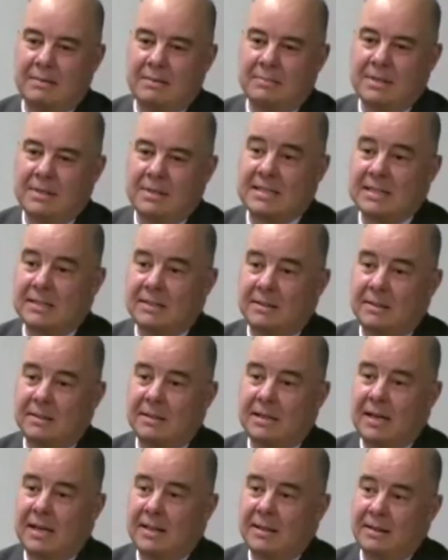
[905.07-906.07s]

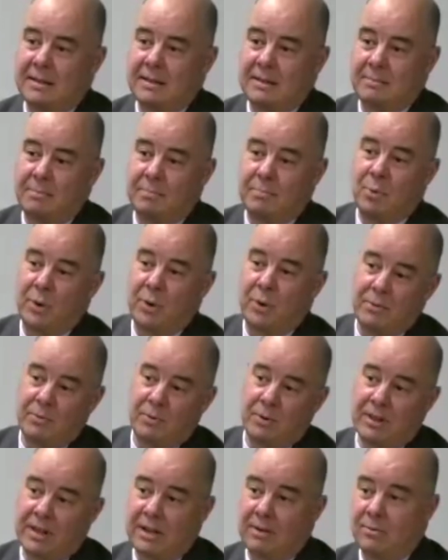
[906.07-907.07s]
still at the point
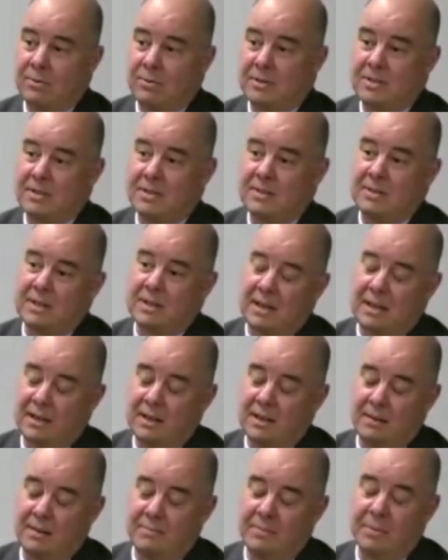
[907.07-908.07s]
where there was
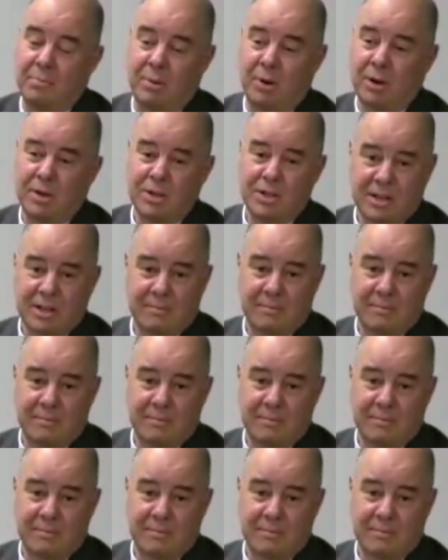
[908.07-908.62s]
the purge.